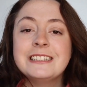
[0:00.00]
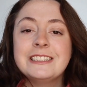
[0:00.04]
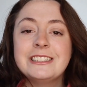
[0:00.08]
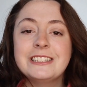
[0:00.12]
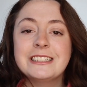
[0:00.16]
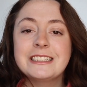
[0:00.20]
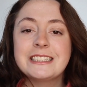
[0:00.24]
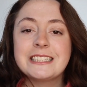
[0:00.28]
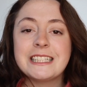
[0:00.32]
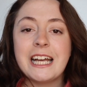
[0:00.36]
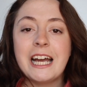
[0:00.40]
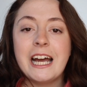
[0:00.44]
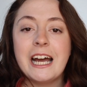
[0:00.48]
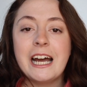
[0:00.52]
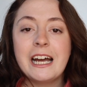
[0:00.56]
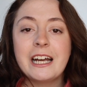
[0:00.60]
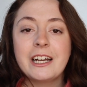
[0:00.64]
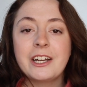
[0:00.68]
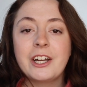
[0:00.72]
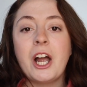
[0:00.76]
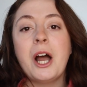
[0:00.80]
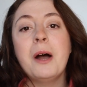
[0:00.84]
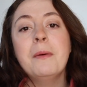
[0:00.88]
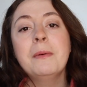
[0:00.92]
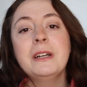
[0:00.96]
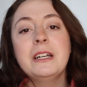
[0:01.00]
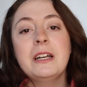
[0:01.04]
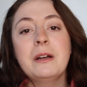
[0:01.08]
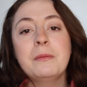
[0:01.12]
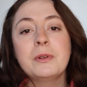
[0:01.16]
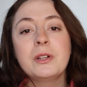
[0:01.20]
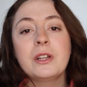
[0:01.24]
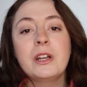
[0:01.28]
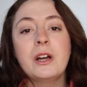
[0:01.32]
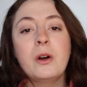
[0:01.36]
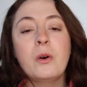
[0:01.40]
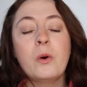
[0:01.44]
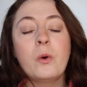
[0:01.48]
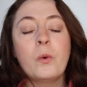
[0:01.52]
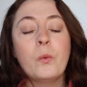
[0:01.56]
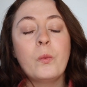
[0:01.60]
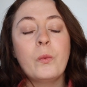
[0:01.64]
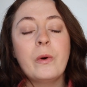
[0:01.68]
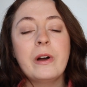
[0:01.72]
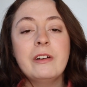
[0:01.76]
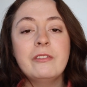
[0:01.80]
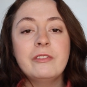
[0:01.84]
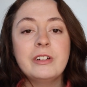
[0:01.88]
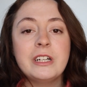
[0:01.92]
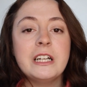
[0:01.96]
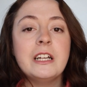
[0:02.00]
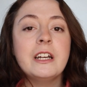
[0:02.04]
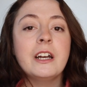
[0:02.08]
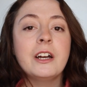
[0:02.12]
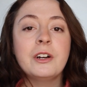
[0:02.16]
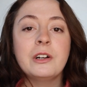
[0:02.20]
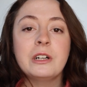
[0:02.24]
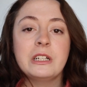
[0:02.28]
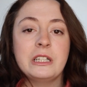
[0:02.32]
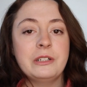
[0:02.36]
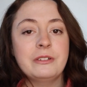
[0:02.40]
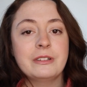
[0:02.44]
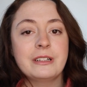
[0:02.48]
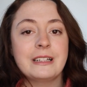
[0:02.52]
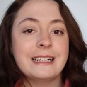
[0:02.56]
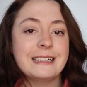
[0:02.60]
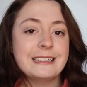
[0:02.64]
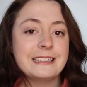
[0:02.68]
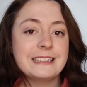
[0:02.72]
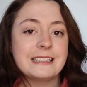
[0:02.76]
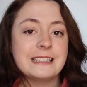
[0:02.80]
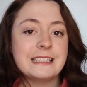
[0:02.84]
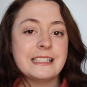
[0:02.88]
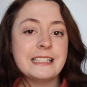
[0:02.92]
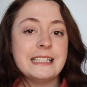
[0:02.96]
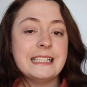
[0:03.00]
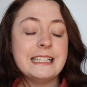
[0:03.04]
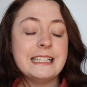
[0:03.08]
Just comment down below what video you would like to see